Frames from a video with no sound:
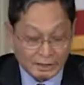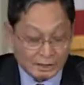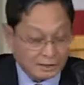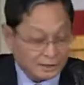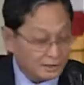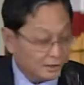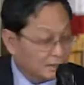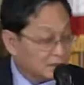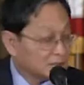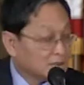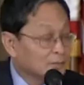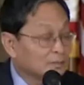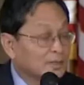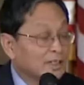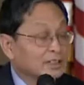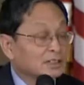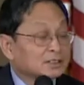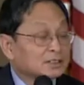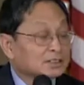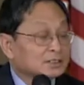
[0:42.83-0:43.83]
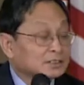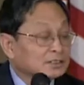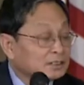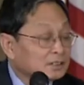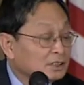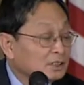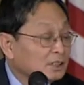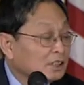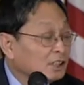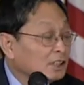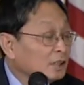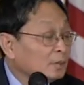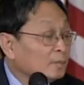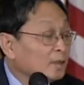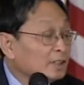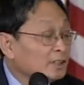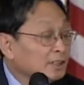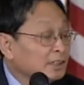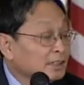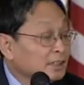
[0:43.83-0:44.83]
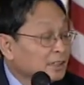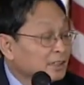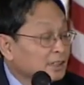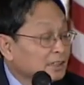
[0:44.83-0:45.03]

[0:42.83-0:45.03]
This is remarks by the